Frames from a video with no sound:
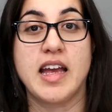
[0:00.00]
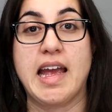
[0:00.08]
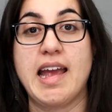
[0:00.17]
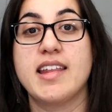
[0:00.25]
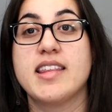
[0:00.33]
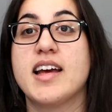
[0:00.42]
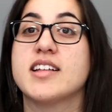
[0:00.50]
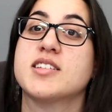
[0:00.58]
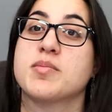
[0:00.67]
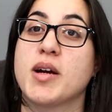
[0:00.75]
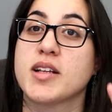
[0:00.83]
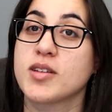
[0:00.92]
And
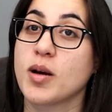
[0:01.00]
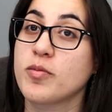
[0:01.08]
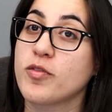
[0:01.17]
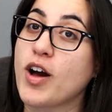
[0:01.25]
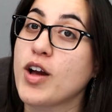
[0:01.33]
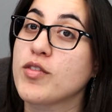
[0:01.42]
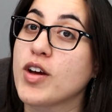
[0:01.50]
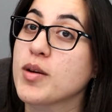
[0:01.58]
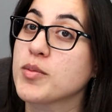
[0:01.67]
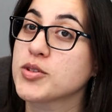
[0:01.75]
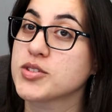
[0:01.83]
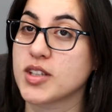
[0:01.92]
that's my top 5
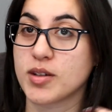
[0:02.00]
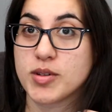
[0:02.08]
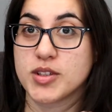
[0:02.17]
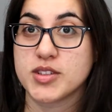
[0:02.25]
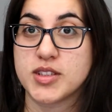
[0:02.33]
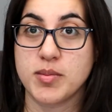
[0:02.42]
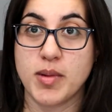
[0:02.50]
animals that I want to see in